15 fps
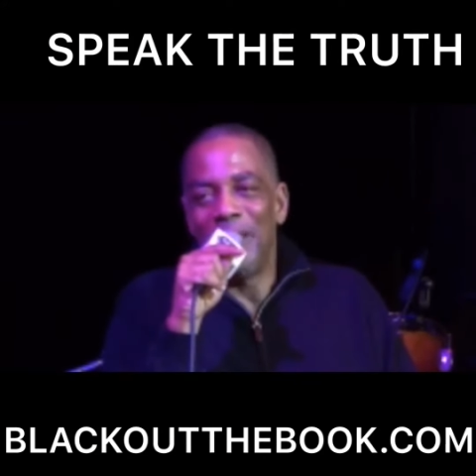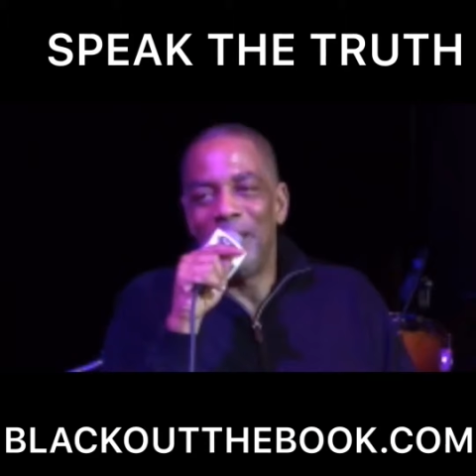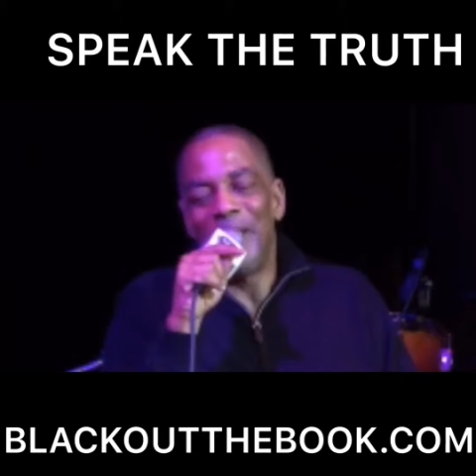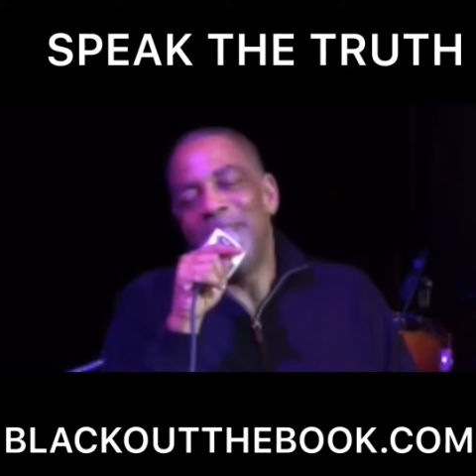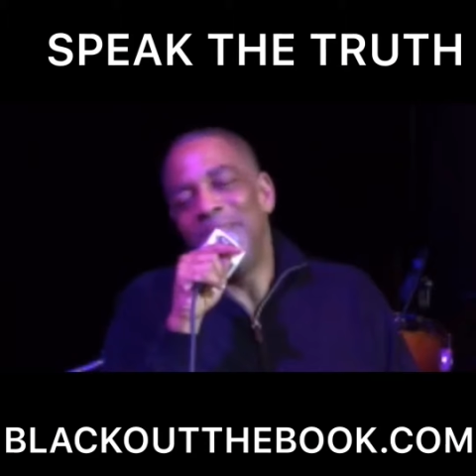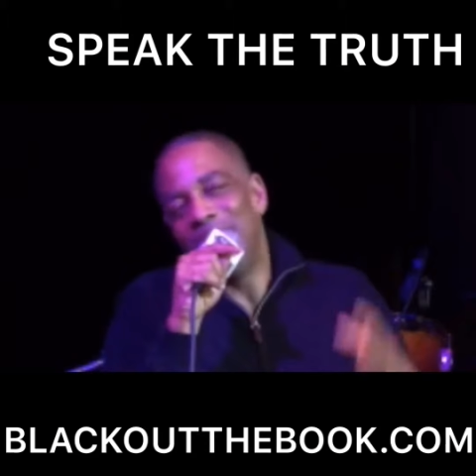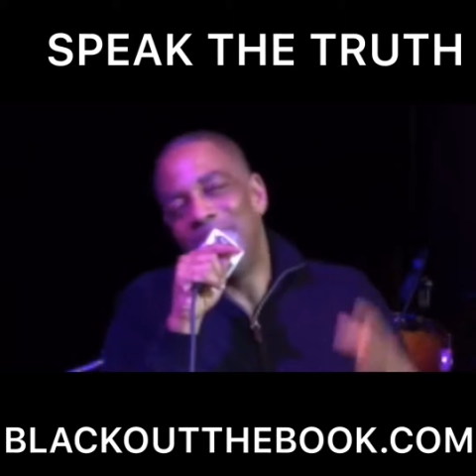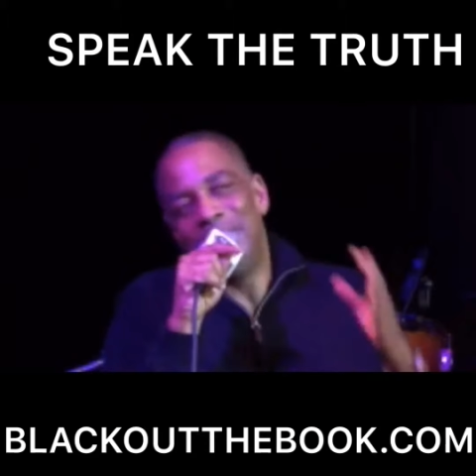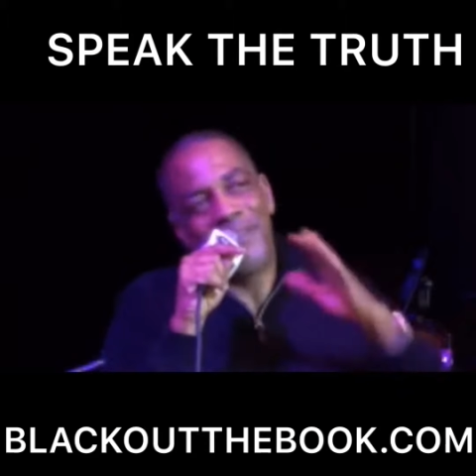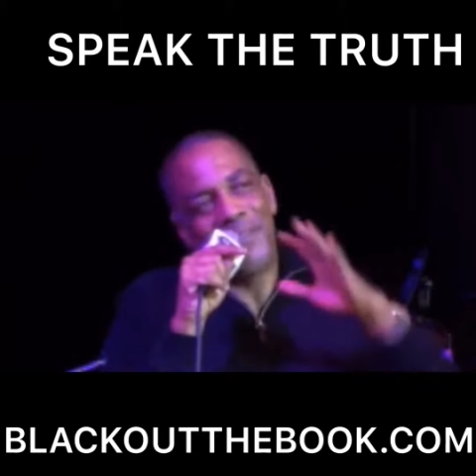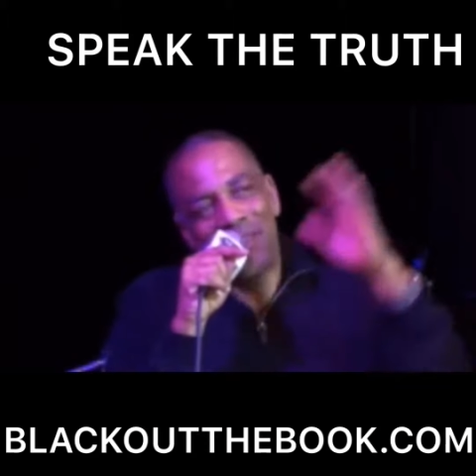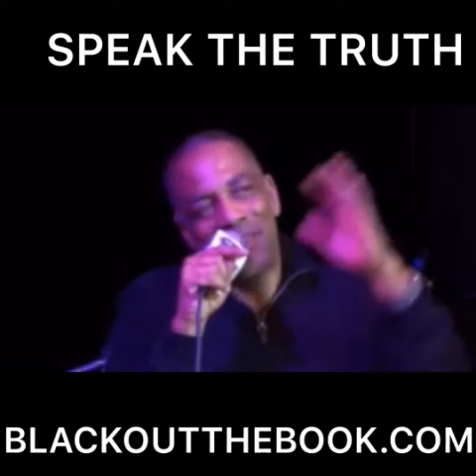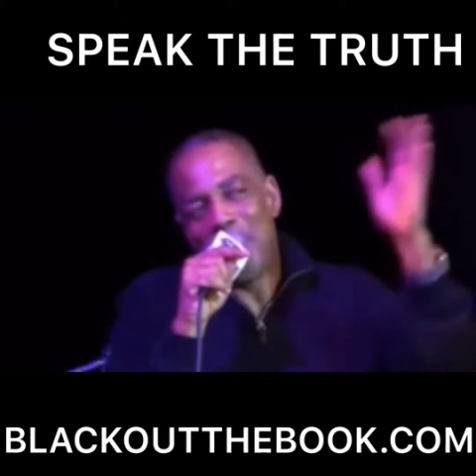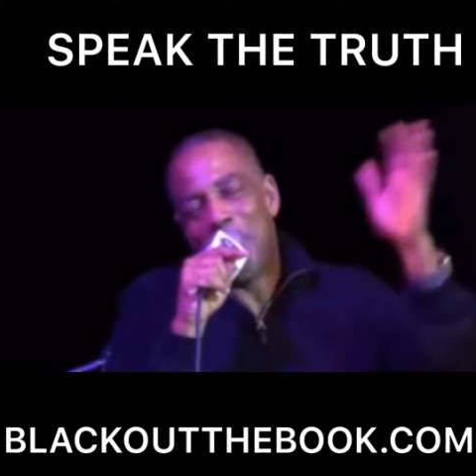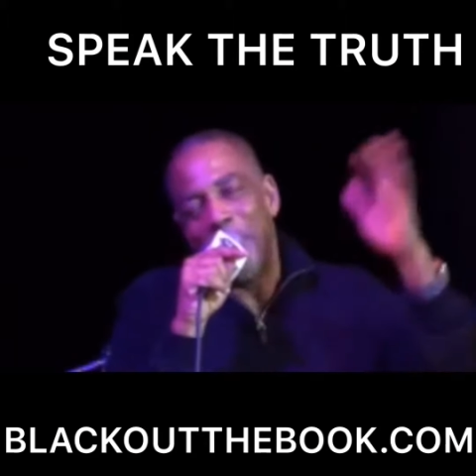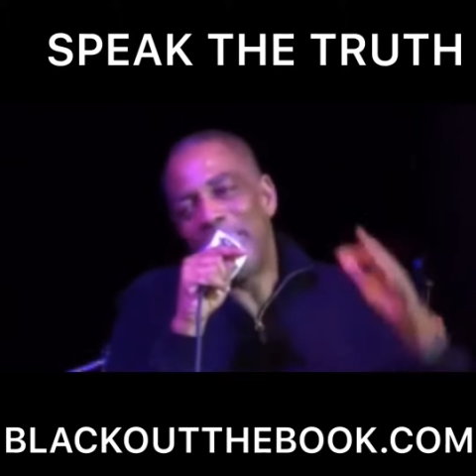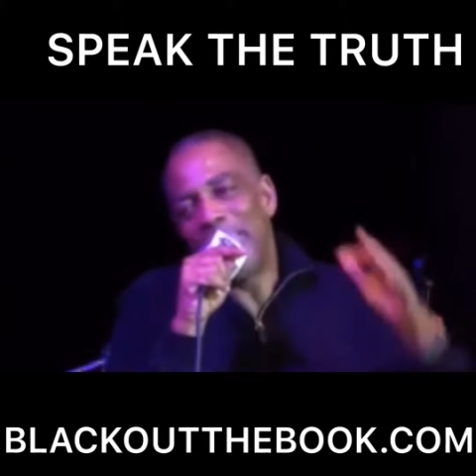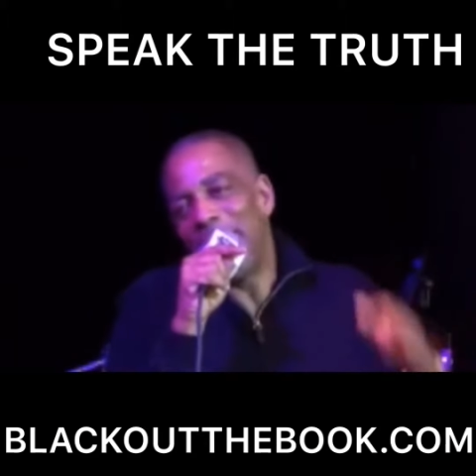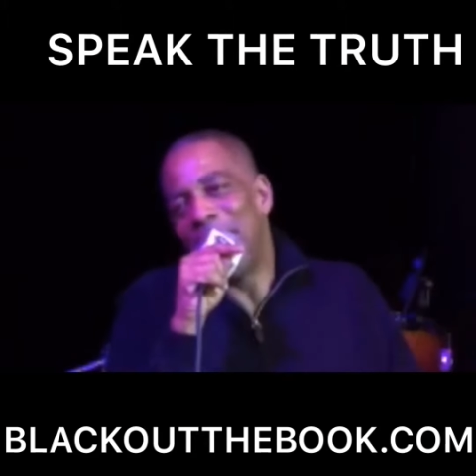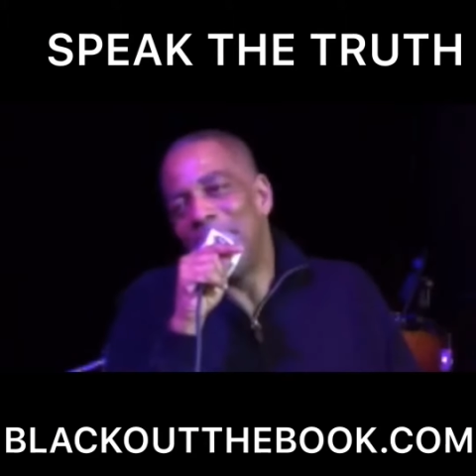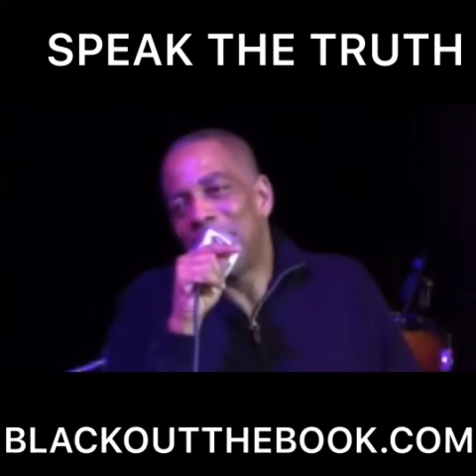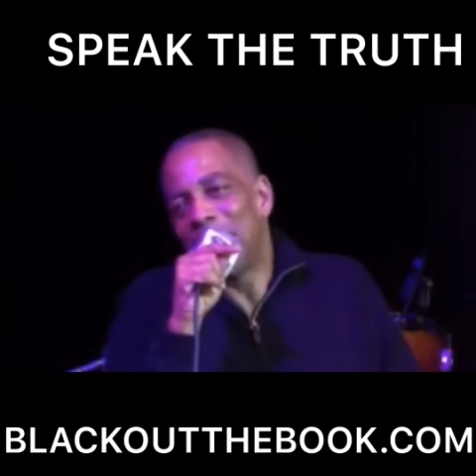We're letting
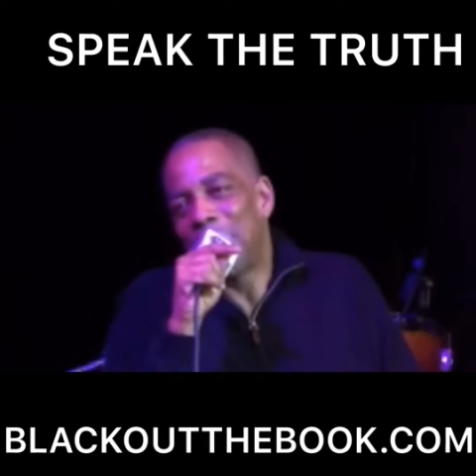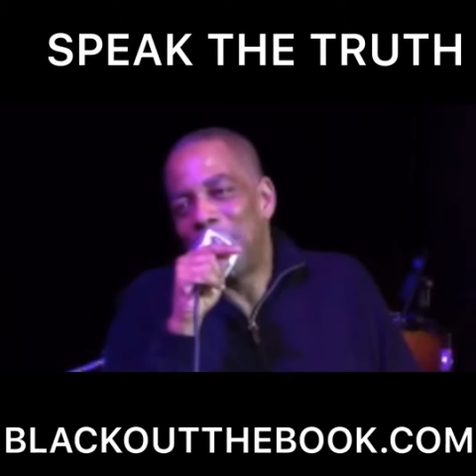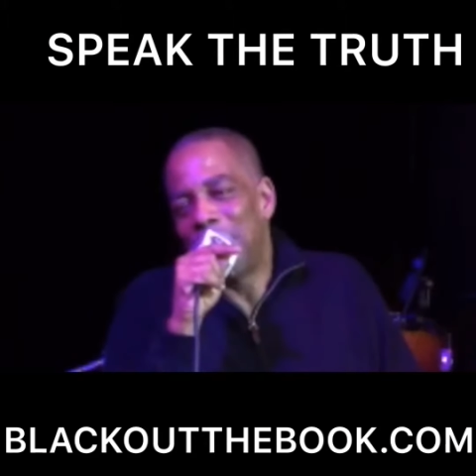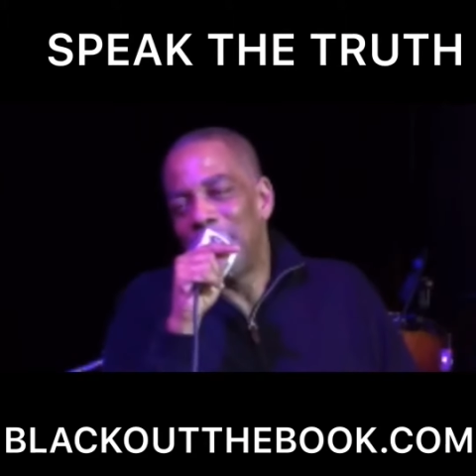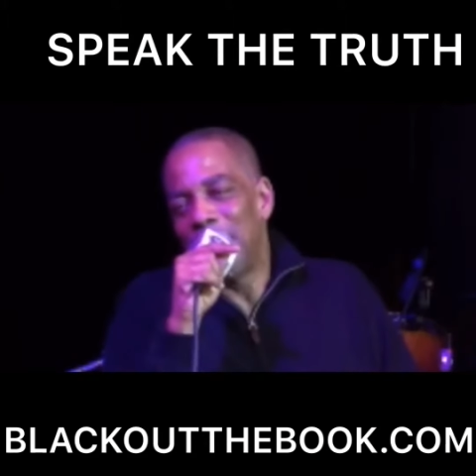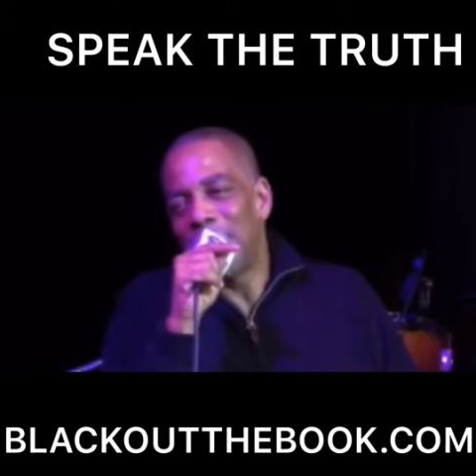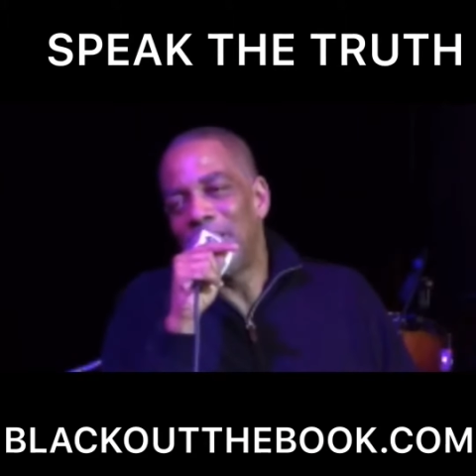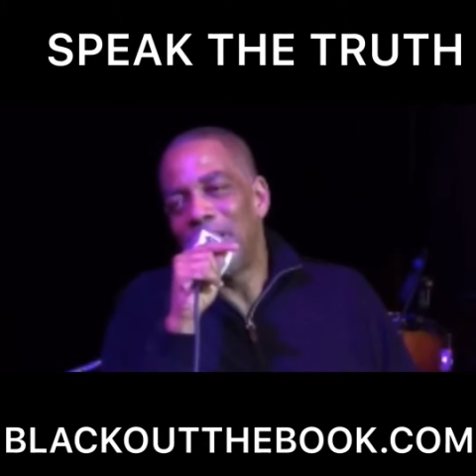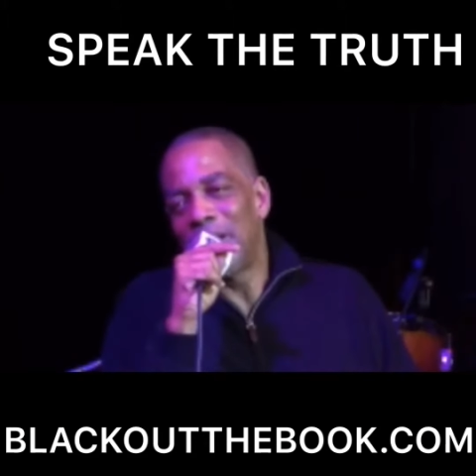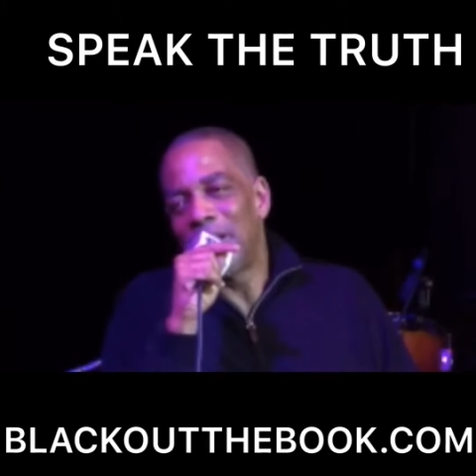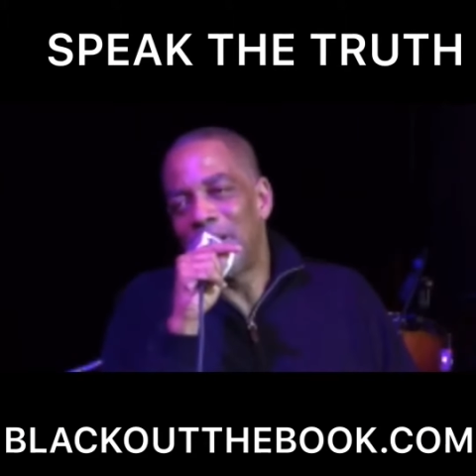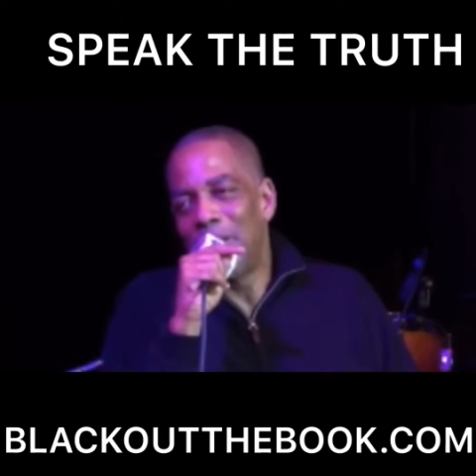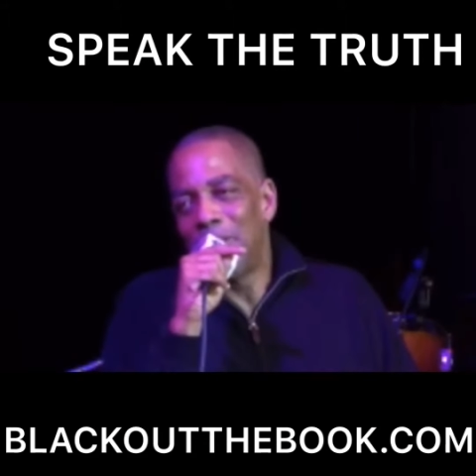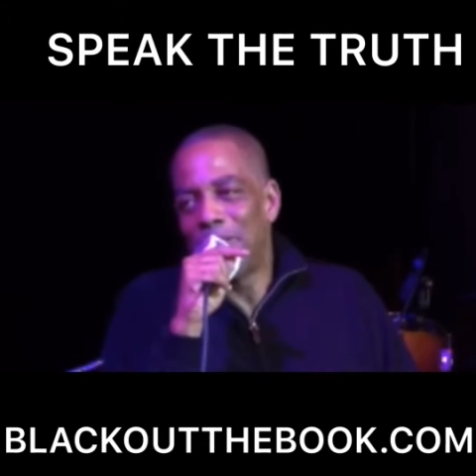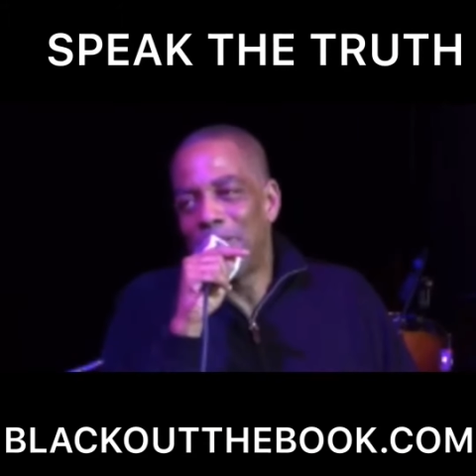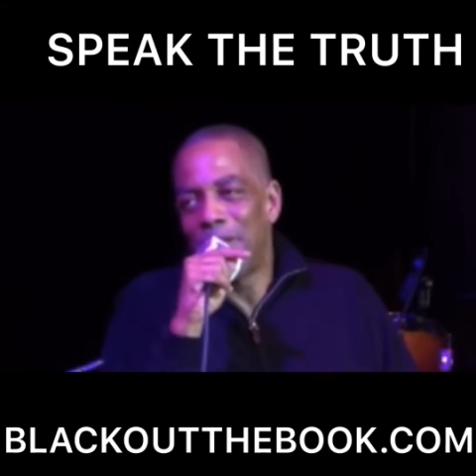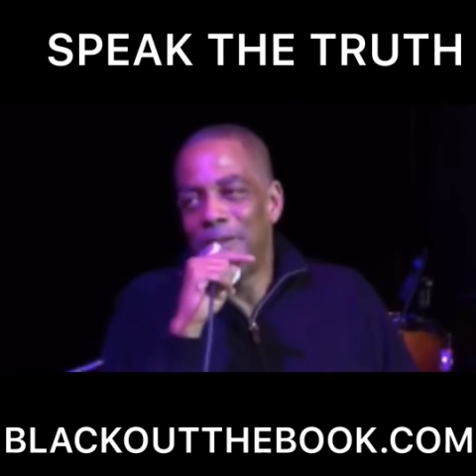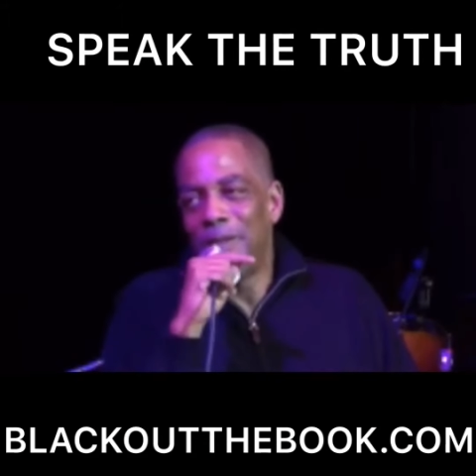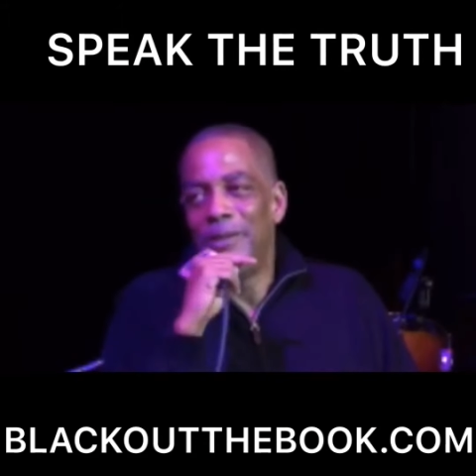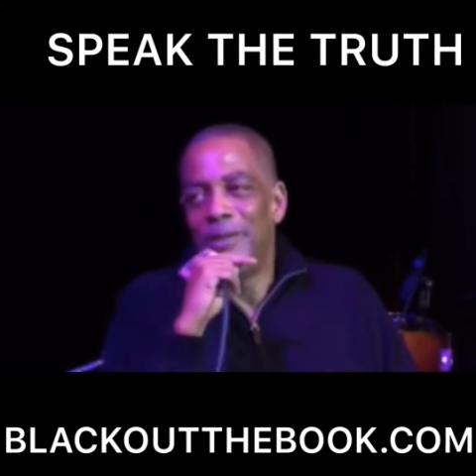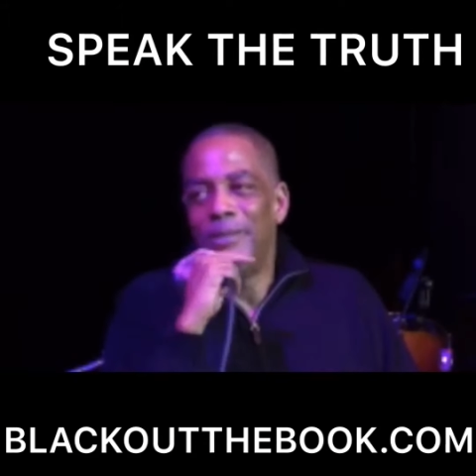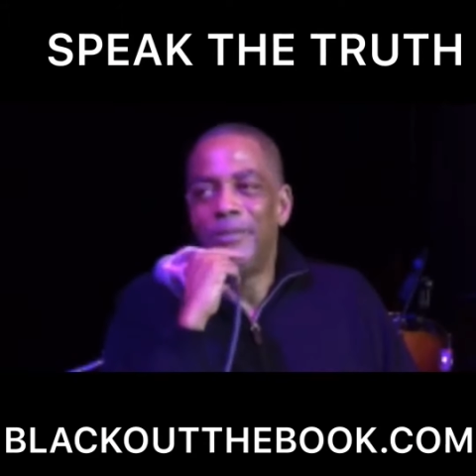somebody else predict our
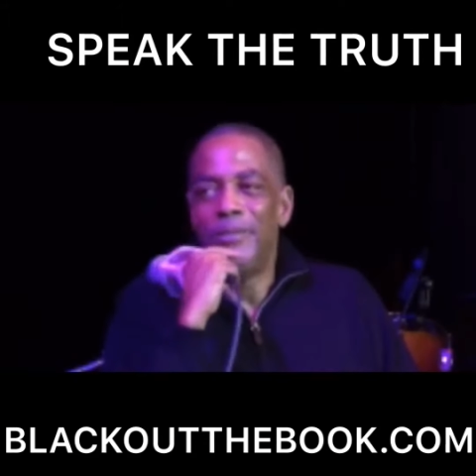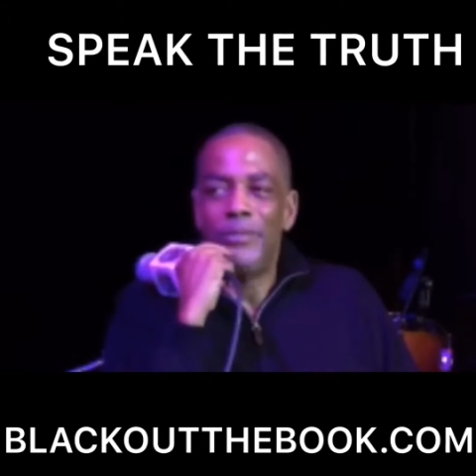culture.